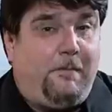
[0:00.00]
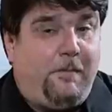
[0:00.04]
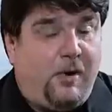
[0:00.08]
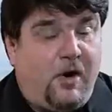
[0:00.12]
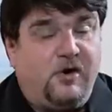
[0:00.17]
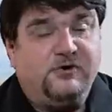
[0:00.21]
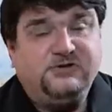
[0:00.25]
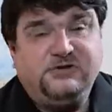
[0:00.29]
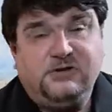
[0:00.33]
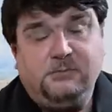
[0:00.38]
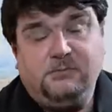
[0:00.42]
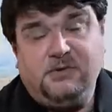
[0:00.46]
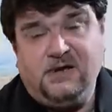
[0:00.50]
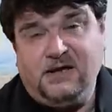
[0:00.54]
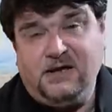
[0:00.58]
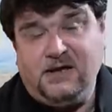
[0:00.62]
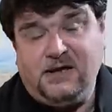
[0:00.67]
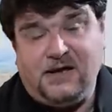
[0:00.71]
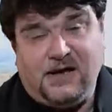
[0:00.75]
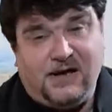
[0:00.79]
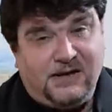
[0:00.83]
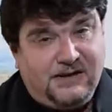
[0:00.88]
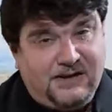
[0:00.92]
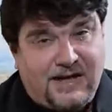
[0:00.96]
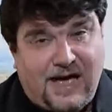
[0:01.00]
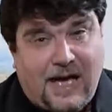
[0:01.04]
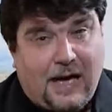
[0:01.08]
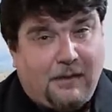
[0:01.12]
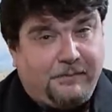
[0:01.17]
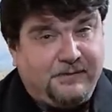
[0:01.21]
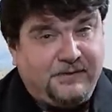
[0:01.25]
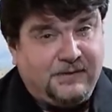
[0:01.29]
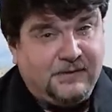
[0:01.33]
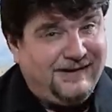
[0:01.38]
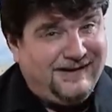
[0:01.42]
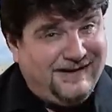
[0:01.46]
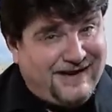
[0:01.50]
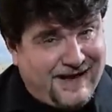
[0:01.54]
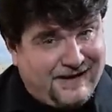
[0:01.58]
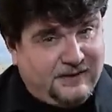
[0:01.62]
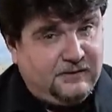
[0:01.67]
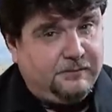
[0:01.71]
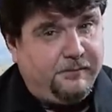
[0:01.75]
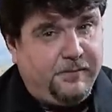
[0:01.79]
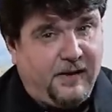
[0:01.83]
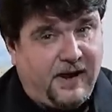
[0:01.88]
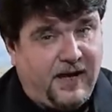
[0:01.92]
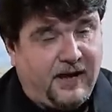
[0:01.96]
possibly adapt
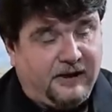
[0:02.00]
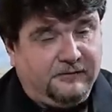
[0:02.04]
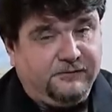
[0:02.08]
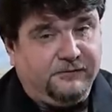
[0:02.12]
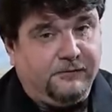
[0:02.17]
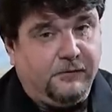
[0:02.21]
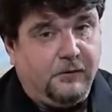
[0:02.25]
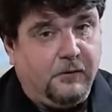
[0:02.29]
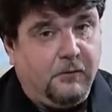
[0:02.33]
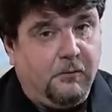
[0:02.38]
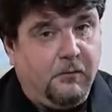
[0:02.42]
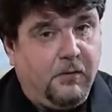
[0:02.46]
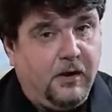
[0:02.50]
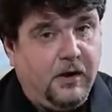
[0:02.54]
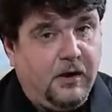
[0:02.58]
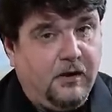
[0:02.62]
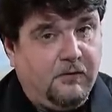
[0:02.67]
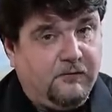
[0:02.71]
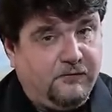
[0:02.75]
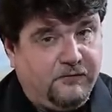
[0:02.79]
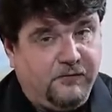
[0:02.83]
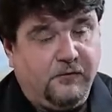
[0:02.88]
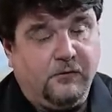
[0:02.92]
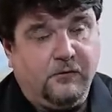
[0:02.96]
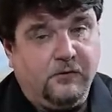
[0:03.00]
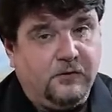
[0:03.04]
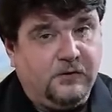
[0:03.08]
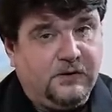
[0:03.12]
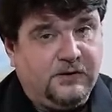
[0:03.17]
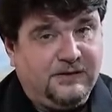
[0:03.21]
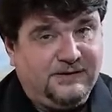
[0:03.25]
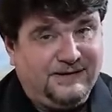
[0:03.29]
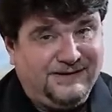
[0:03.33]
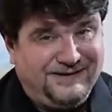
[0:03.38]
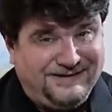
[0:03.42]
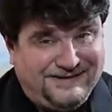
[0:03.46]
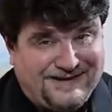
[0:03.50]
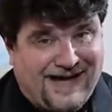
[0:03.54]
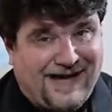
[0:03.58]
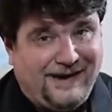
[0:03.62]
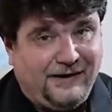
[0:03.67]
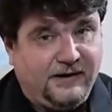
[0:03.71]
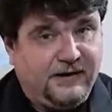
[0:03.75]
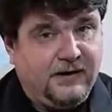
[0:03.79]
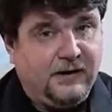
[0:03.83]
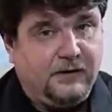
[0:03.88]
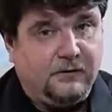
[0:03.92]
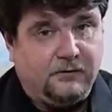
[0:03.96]
that platform for the
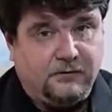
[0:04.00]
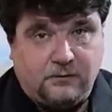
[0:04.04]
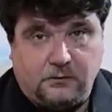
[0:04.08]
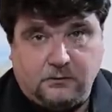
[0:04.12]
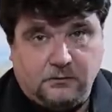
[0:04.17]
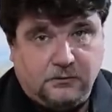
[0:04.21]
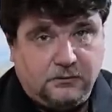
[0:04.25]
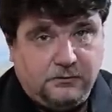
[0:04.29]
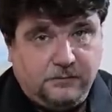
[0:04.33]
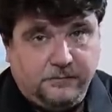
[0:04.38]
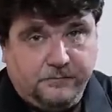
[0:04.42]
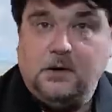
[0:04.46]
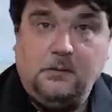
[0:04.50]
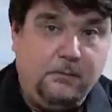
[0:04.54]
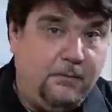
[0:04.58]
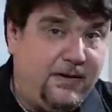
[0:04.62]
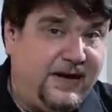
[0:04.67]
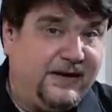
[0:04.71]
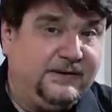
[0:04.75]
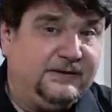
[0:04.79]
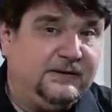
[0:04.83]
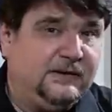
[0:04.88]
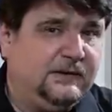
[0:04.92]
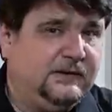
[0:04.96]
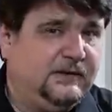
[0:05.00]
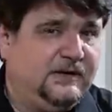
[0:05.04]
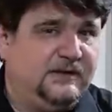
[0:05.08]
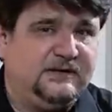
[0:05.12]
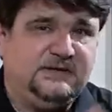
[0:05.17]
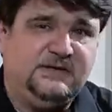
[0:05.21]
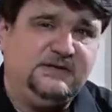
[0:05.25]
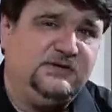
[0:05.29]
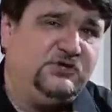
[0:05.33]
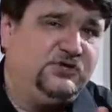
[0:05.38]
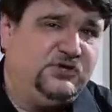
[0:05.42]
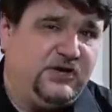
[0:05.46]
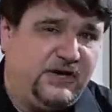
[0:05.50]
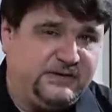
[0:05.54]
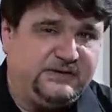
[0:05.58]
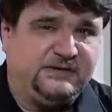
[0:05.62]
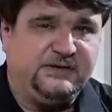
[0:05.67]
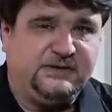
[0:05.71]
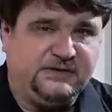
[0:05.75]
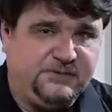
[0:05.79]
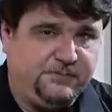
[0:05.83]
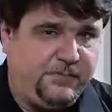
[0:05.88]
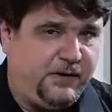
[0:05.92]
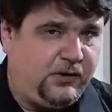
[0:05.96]
tanker role. But this is
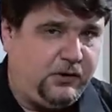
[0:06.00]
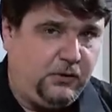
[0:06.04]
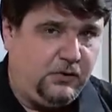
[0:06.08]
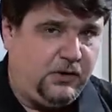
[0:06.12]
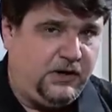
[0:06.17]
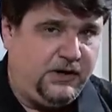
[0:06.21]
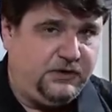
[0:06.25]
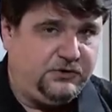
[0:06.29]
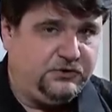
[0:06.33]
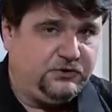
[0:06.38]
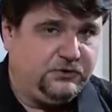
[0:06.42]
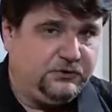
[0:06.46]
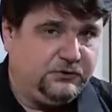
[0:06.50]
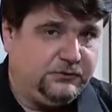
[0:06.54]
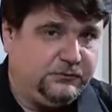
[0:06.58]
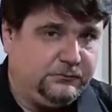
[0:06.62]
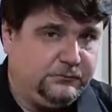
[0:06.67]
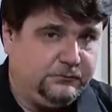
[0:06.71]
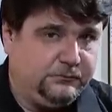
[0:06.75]
just speculation.